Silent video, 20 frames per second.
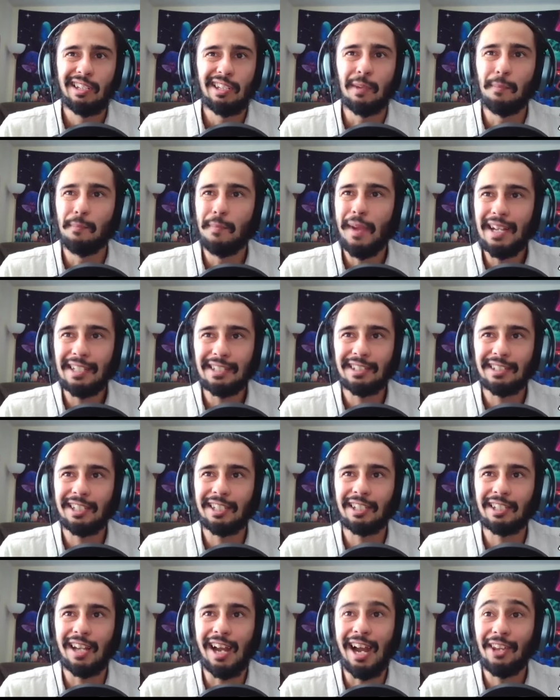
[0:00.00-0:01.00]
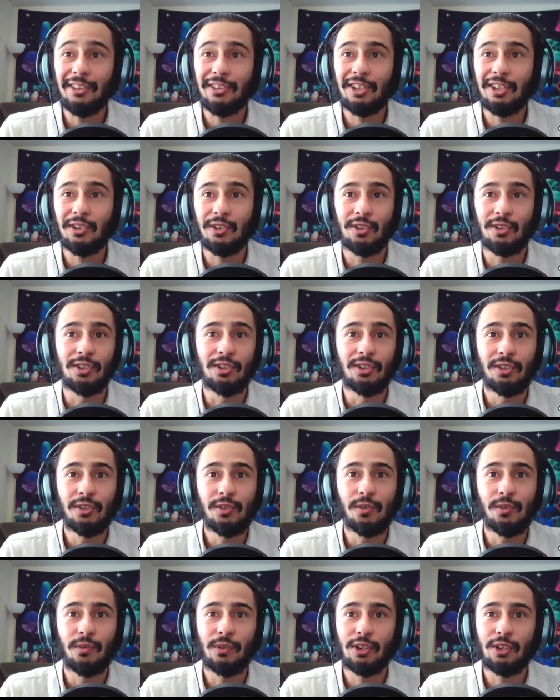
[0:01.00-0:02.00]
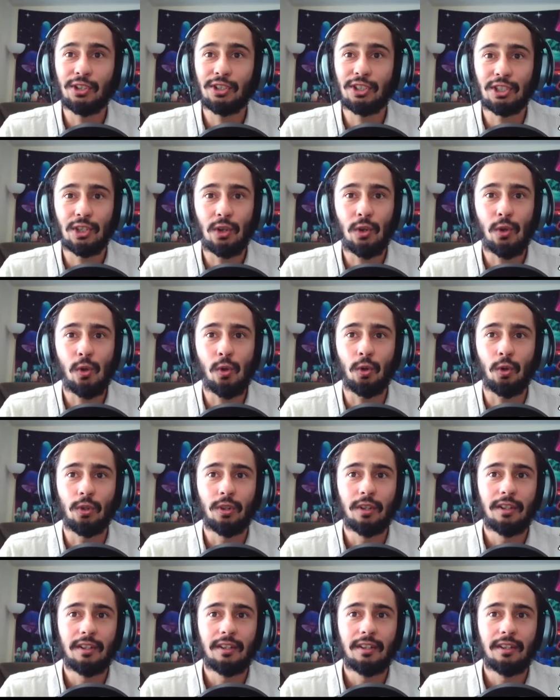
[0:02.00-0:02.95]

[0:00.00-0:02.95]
The best thing I think you can do for your soul